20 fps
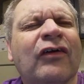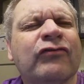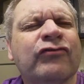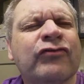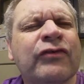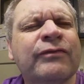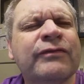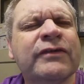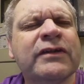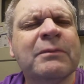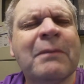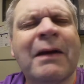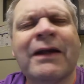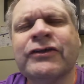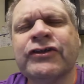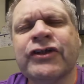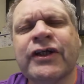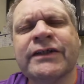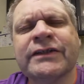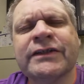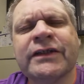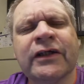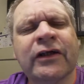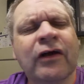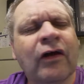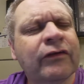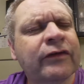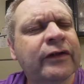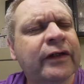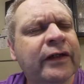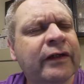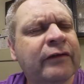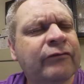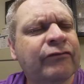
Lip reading: driven to Manchester, got the